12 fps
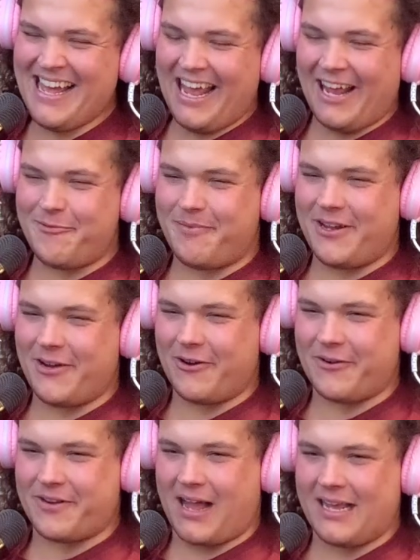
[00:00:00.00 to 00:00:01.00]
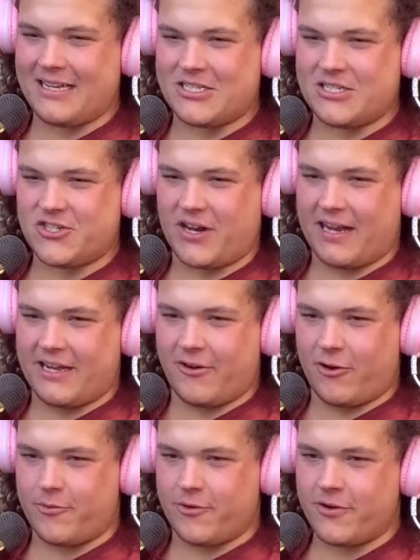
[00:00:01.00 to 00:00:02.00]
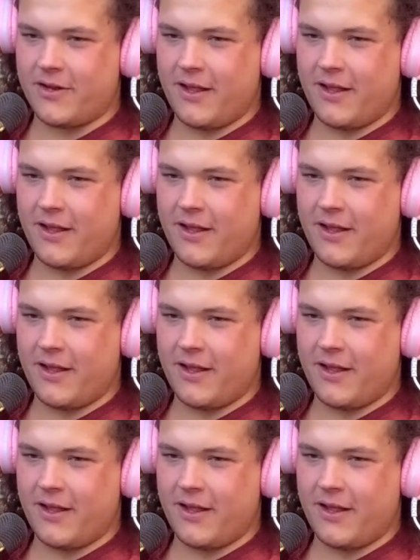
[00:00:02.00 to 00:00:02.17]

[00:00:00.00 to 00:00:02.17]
and be her knight in shining armor?